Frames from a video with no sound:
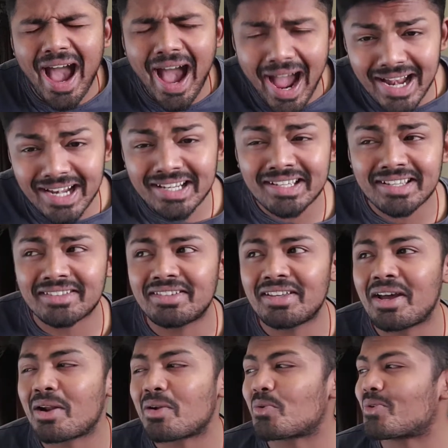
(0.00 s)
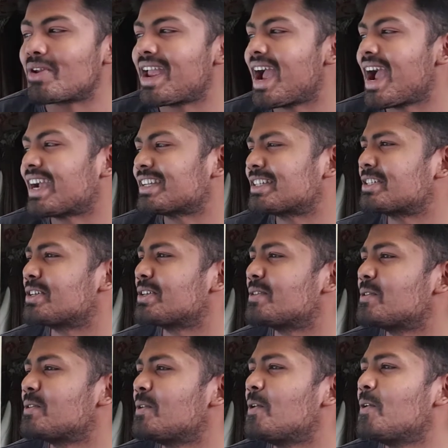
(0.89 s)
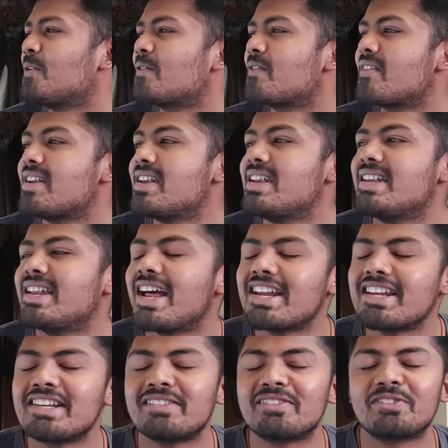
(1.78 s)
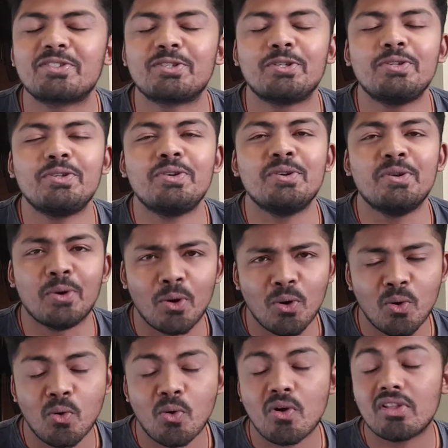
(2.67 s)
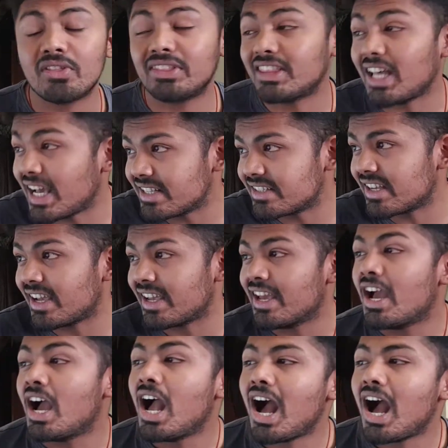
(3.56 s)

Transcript: another reaction of Nanatsu no Taizai.